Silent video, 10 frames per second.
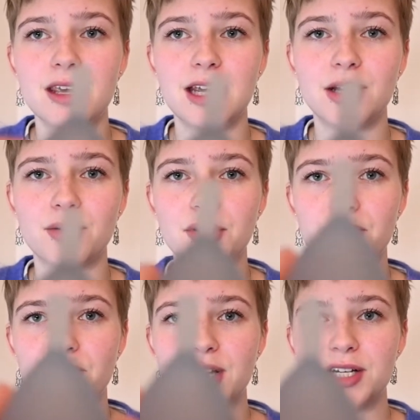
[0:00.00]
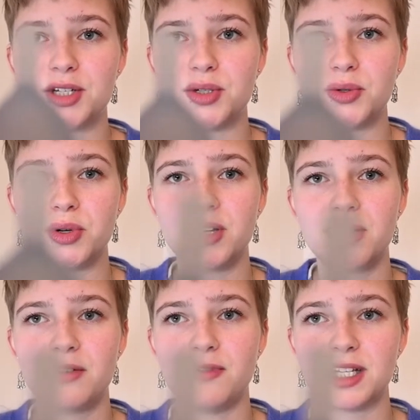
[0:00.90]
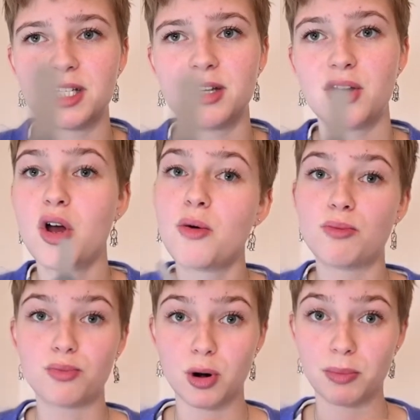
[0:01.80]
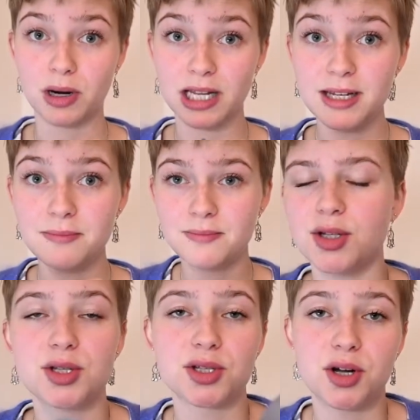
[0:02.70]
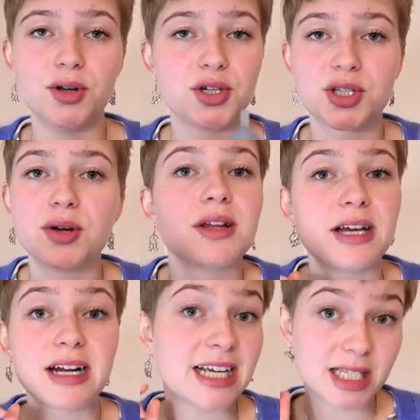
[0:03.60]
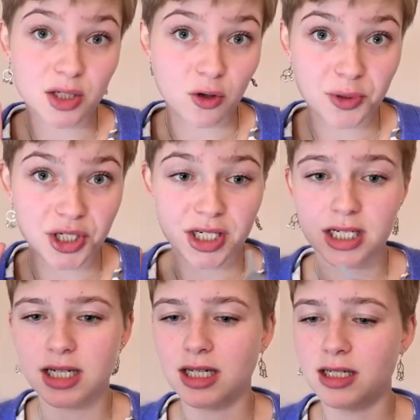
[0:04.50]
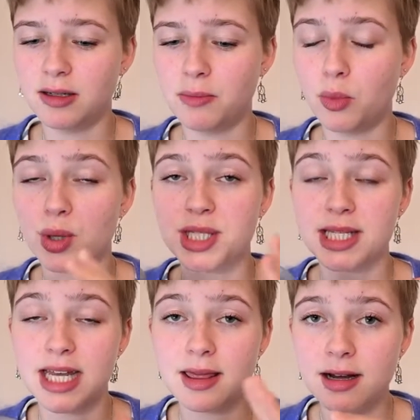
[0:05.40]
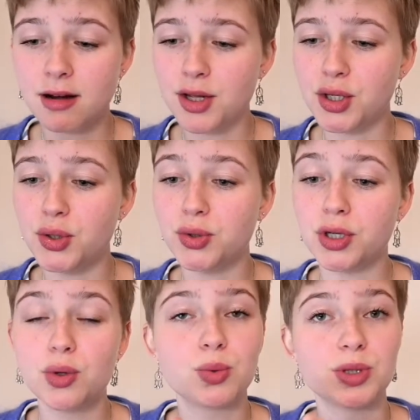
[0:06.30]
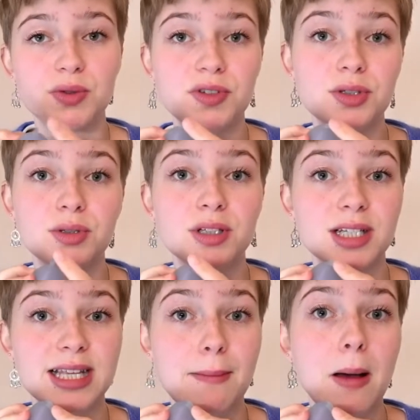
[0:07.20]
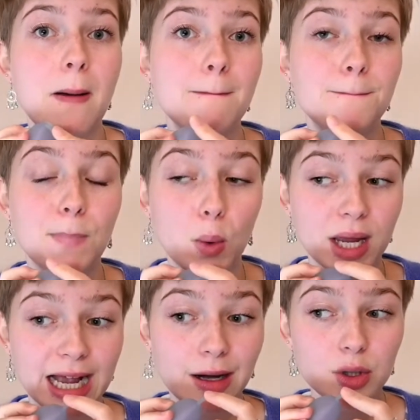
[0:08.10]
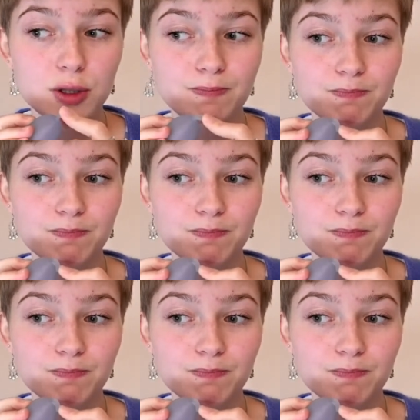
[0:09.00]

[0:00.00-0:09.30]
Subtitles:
in order for it to fit properly. So just know that that is an option. Once it's in there, you don't want to feel the stem poking out.